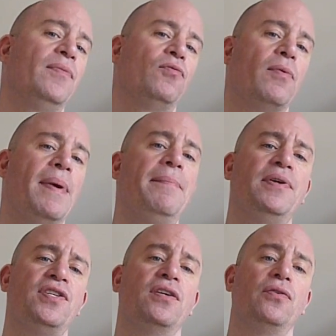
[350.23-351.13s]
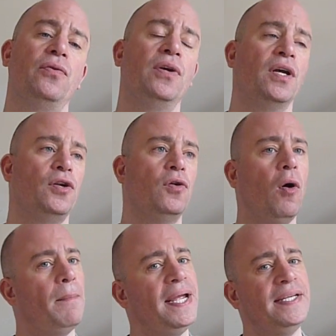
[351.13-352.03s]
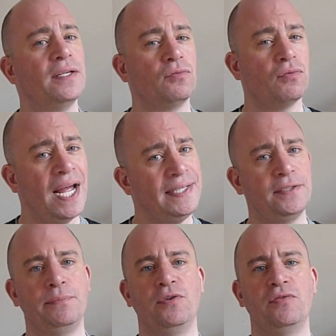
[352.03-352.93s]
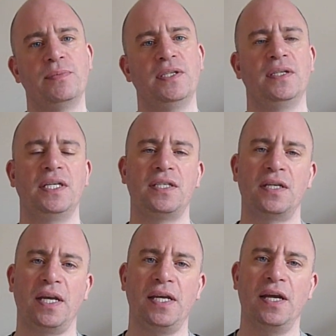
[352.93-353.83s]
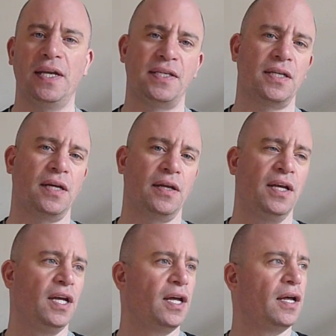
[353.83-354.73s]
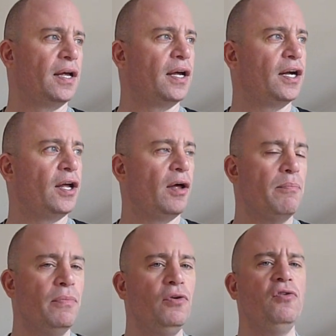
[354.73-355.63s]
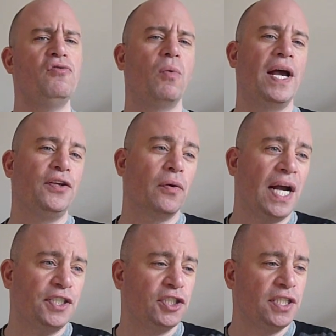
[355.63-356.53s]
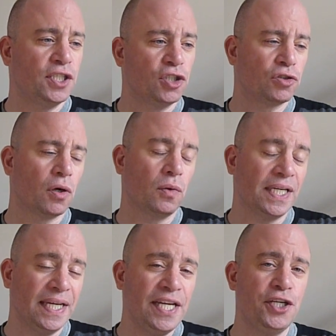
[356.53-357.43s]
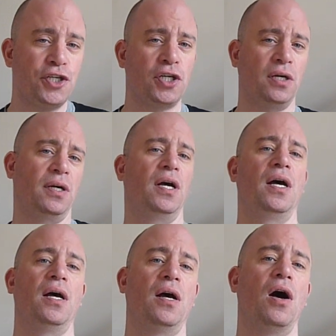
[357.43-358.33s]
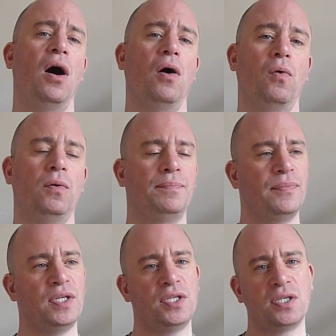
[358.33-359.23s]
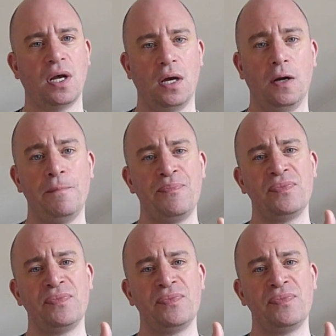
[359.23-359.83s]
Remember to not make it a random movement. It's a move where you're actually controlling each hole and start